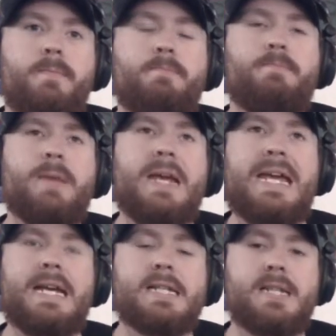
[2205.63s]

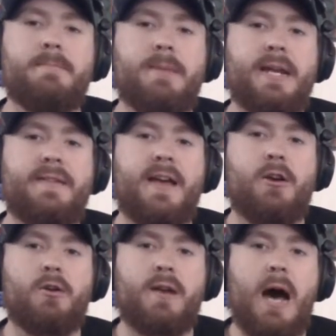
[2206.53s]
being somebody that
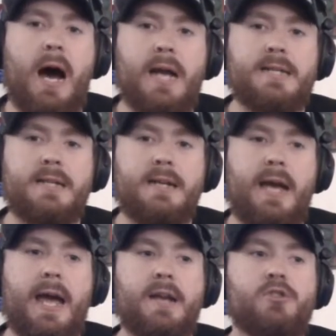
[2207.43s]
you're not
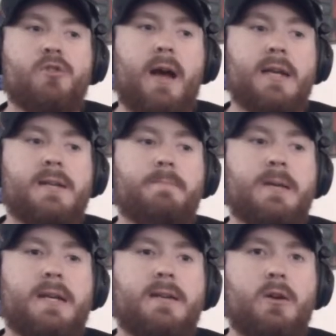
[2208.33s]
and trying to
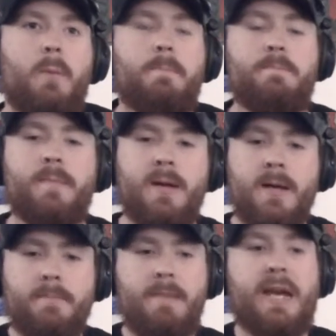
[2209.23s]
be,
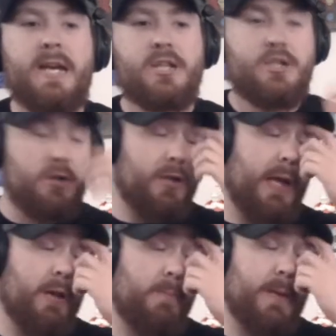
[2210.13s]
making sure that
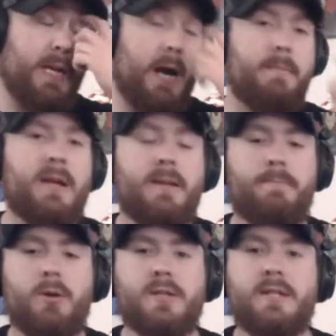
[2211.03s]
you're becoming the
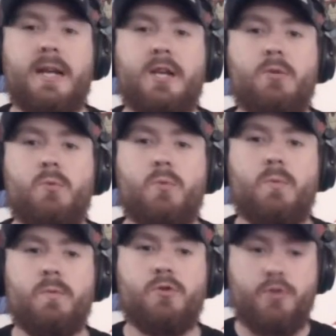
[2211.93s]
person that you
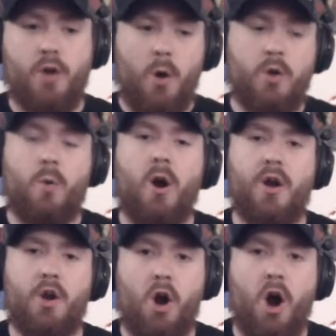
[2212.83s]
know you are in
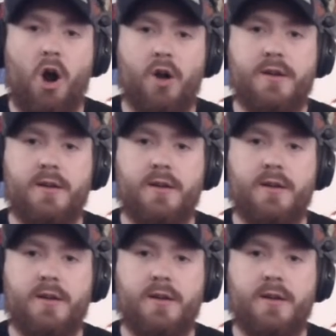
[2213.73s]
your heart.